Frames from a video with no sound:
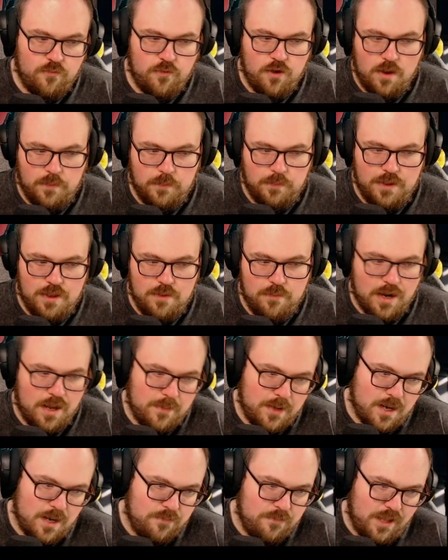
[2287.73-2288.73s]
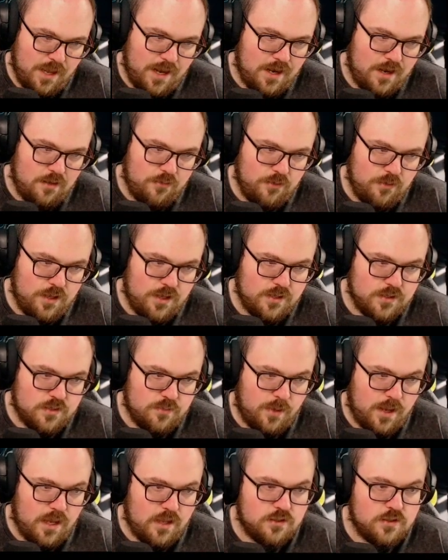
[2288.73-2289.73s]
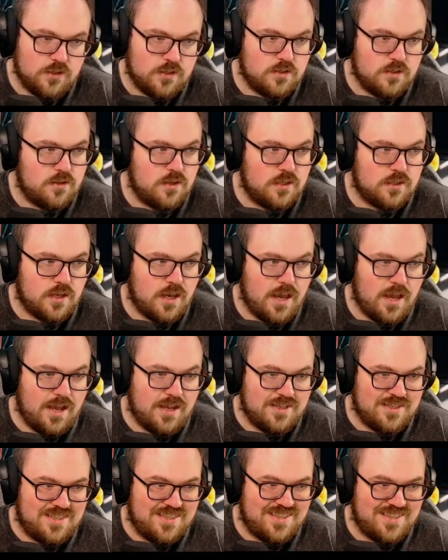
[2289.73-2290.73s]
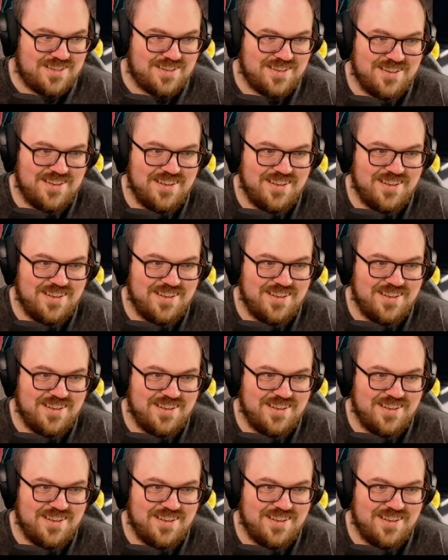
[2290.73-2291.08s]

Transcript: Probably, but I mean, I'm dead anyways. My hand just is ass.